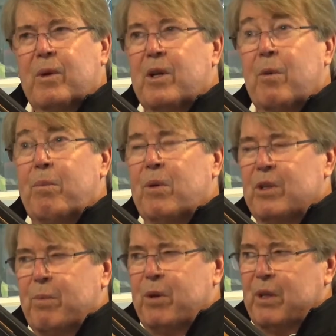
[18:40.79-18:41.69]
We don't
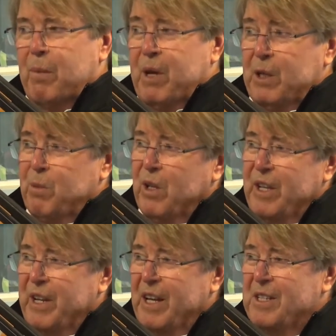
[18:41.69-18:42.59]
put the Baseball
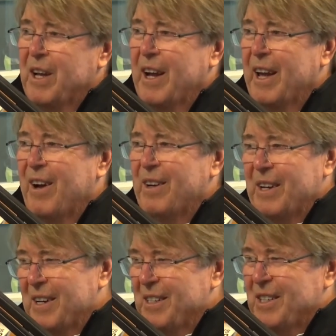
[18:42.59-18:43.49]
Today sign out and